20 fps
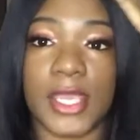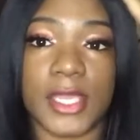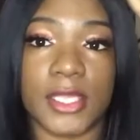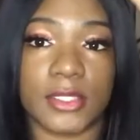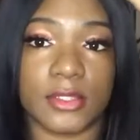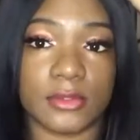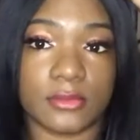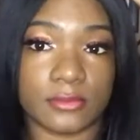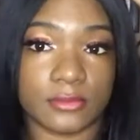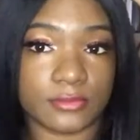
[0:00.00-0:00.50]

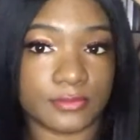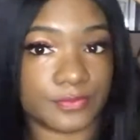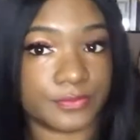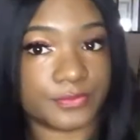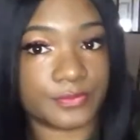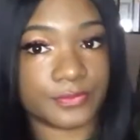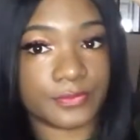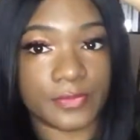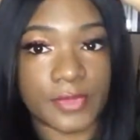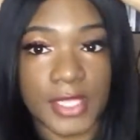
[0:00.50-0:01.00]
And
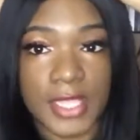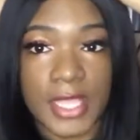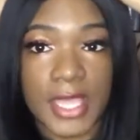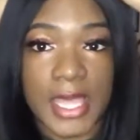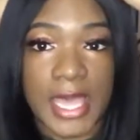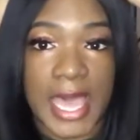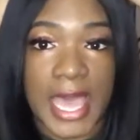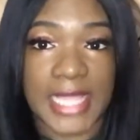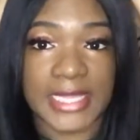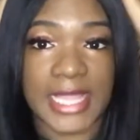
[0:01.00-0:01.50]

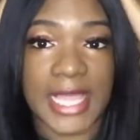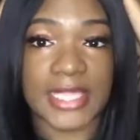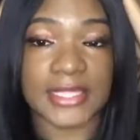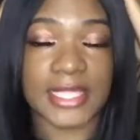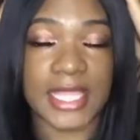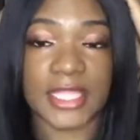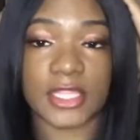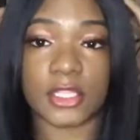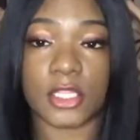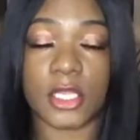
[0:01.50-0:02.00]
I like
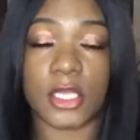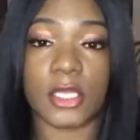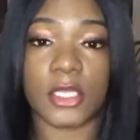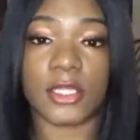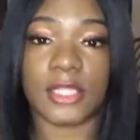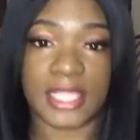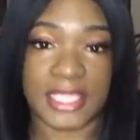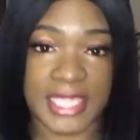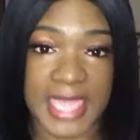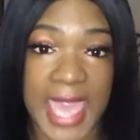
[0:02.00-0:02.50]
that the